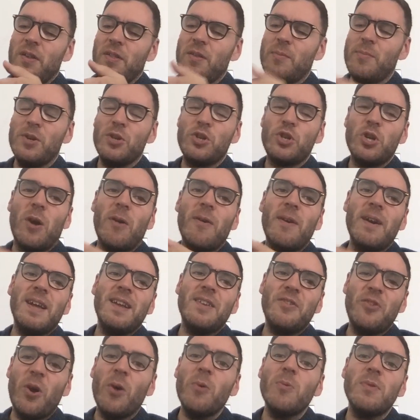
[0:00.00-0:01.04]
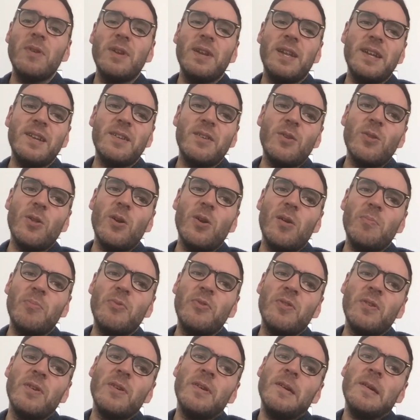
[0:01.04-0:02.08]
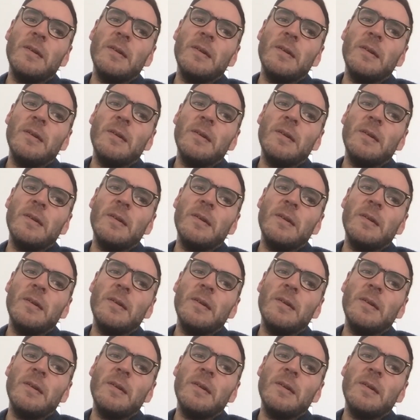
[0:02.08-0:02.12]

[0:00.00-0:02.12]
the majority don't need globs.